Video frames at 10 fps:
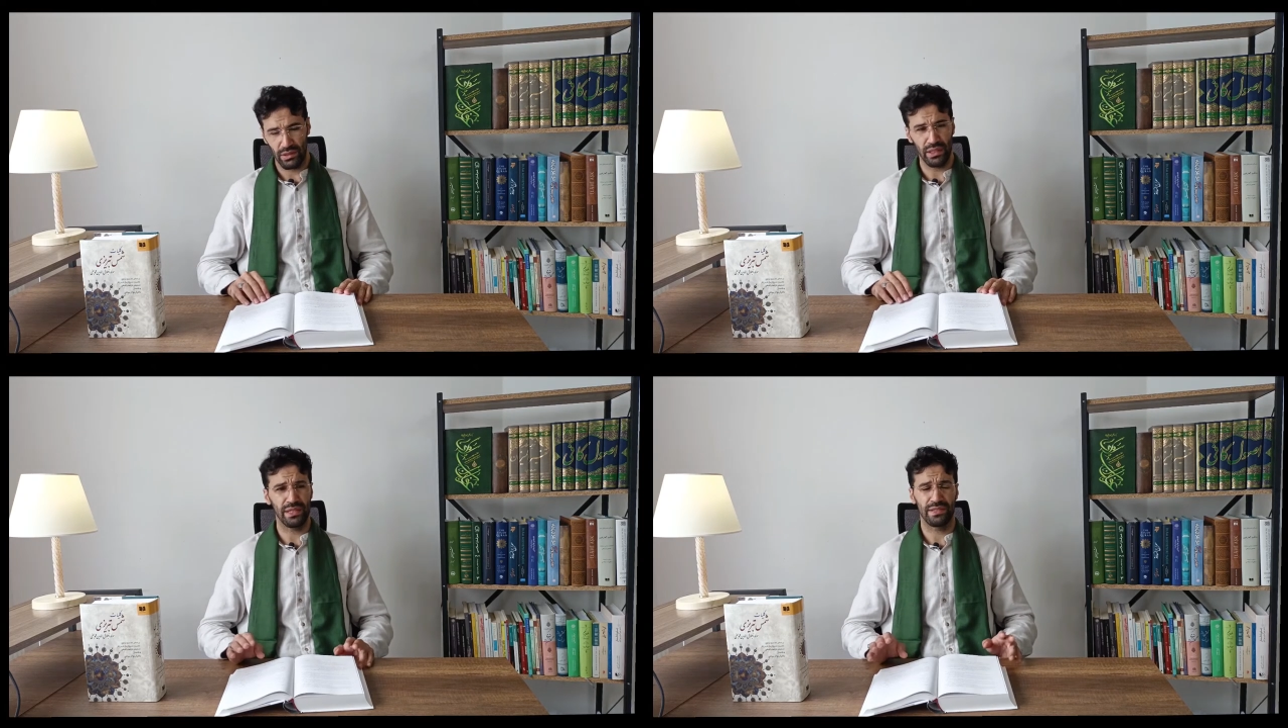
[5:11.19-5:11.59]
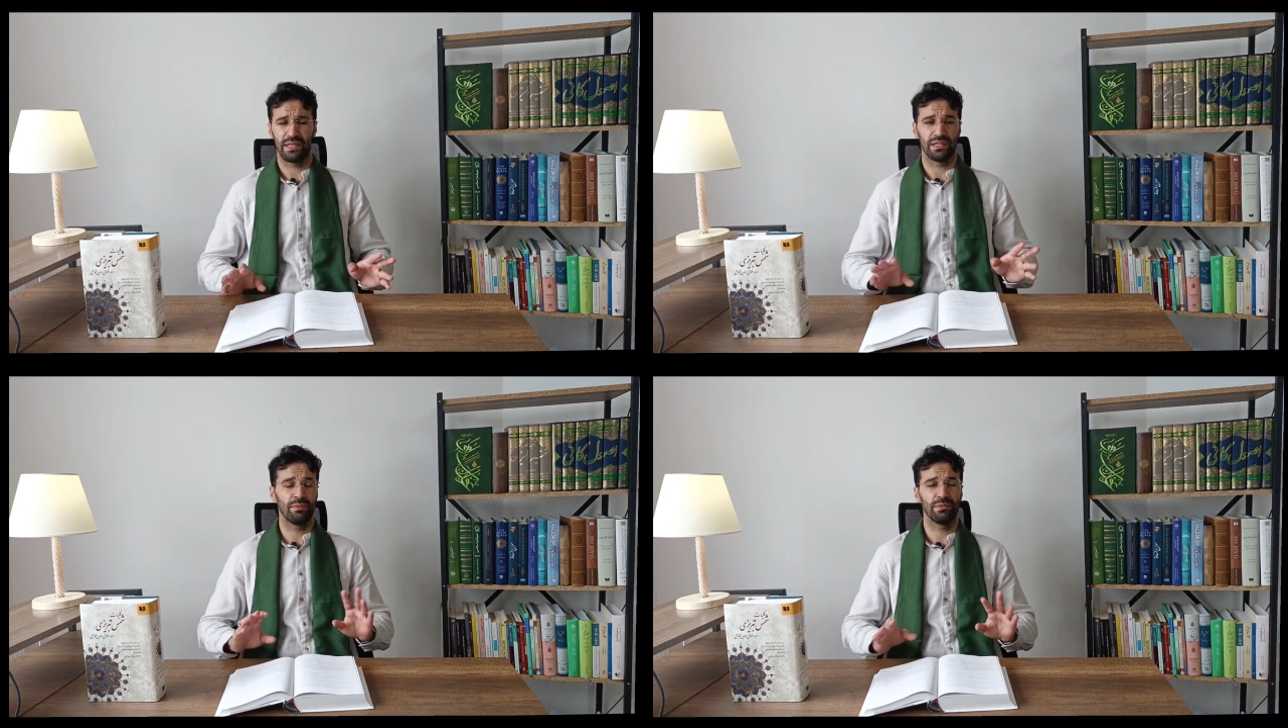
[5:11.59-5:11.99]
Like I
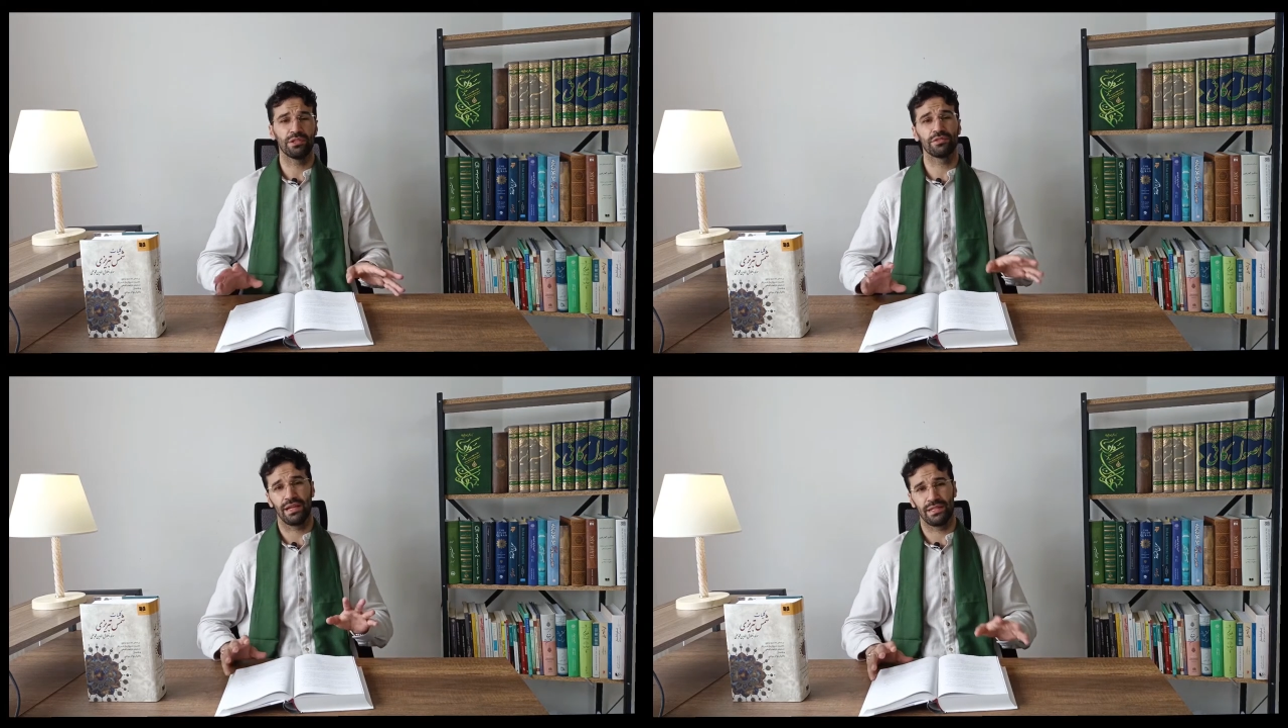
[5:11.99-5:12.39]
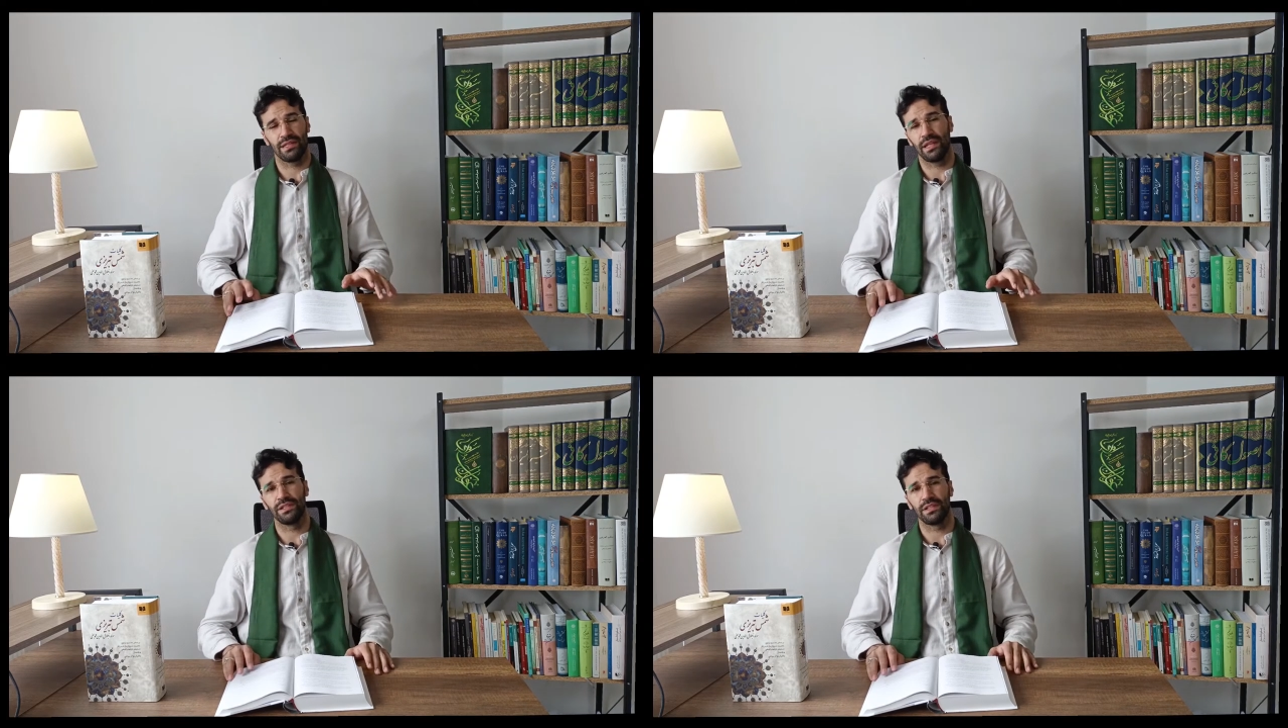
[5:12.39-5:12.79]
said, I'm not
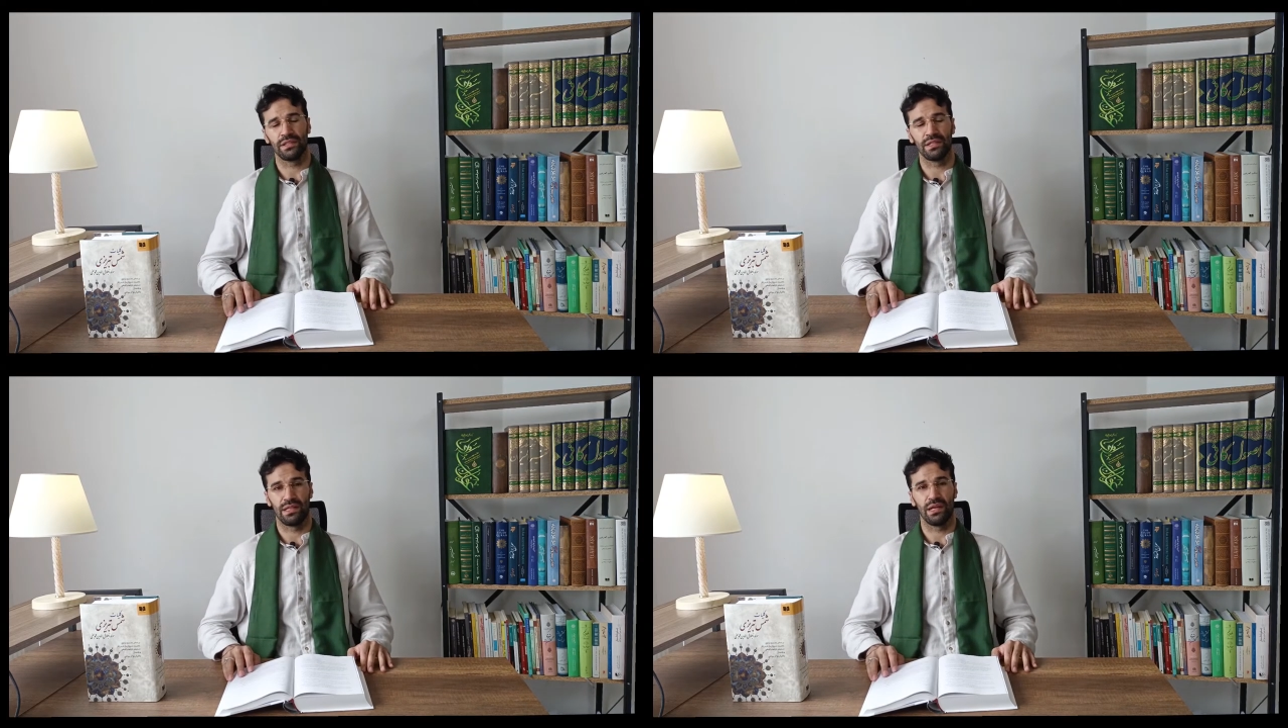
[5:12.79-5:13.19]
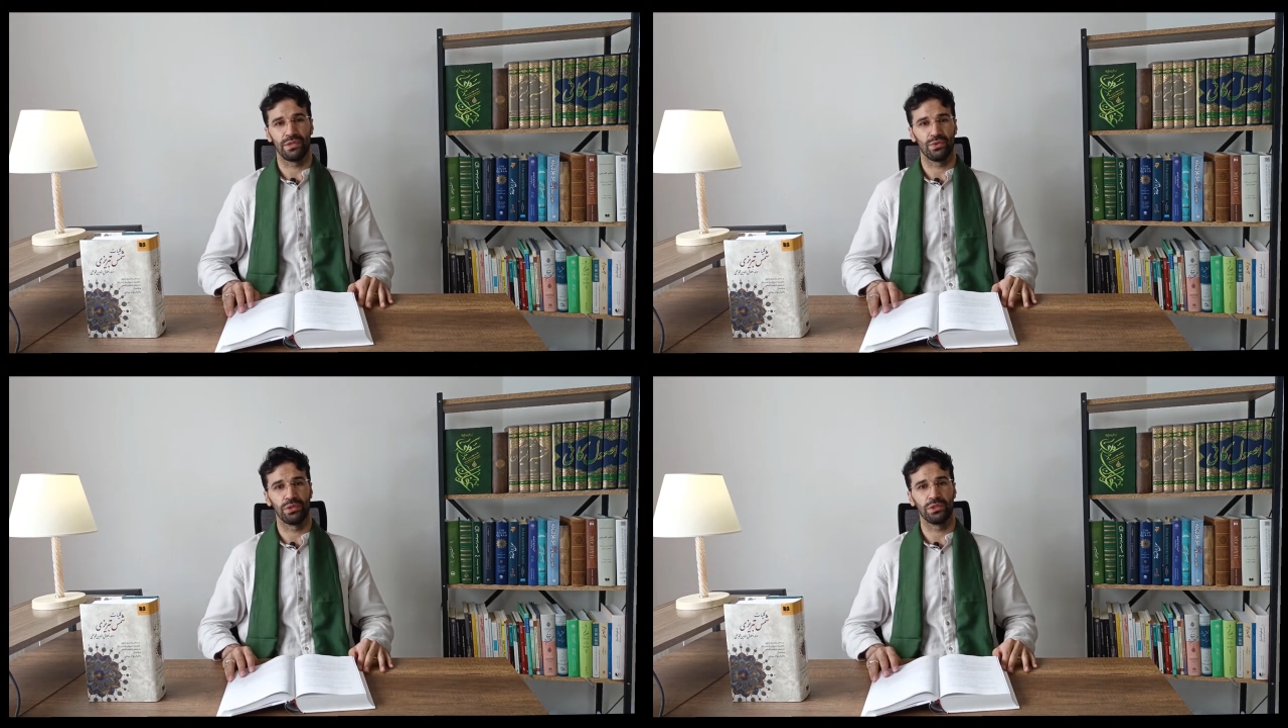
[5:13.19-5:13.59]
translating these
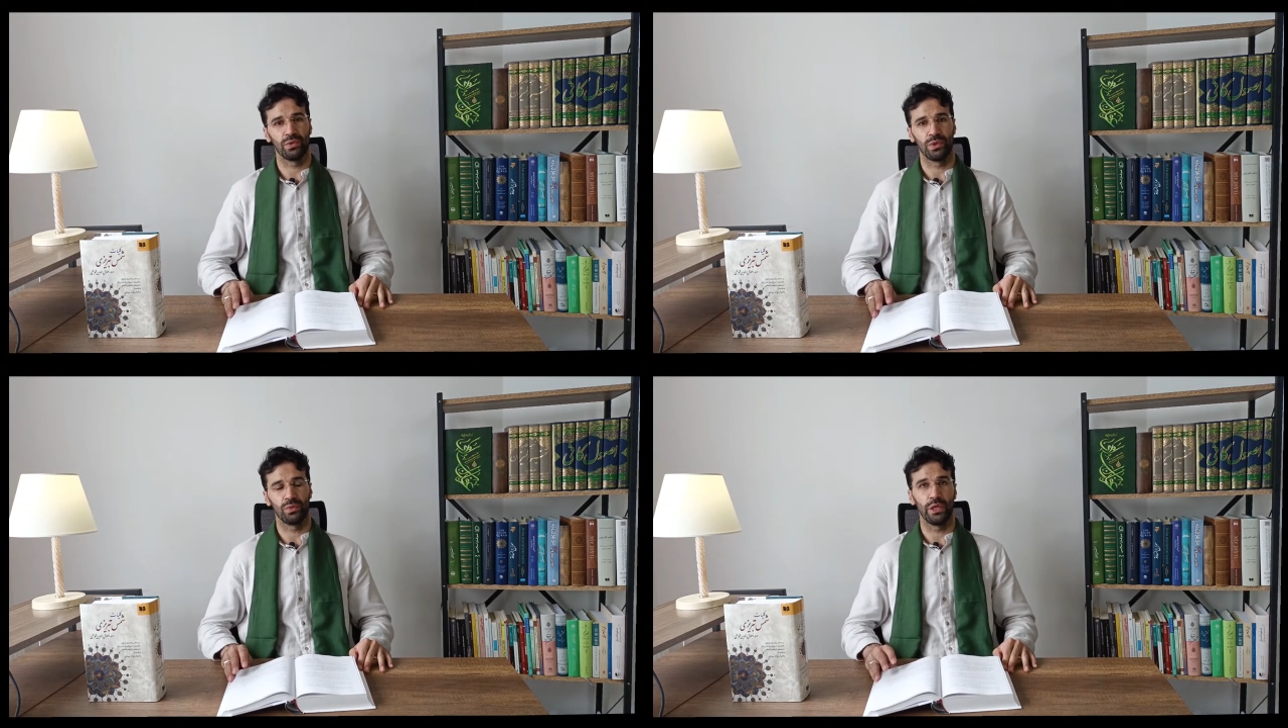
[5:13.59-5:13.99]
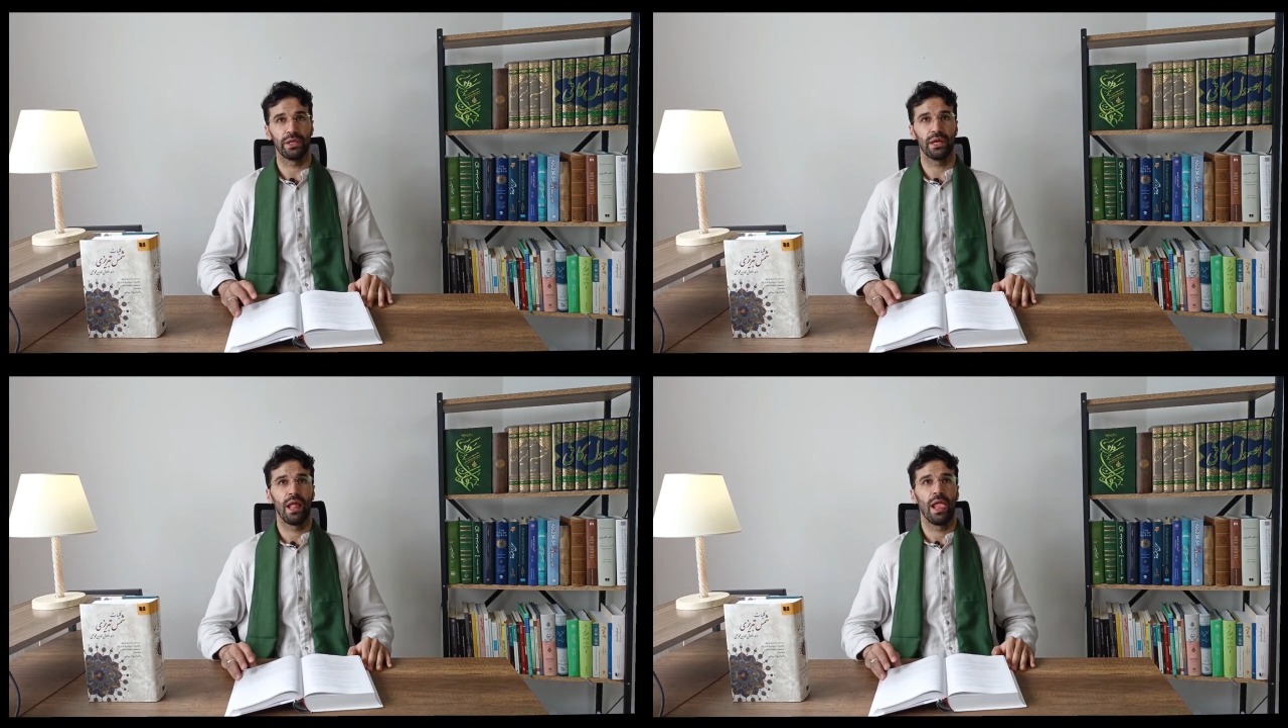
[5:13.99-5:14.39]
lines word for word.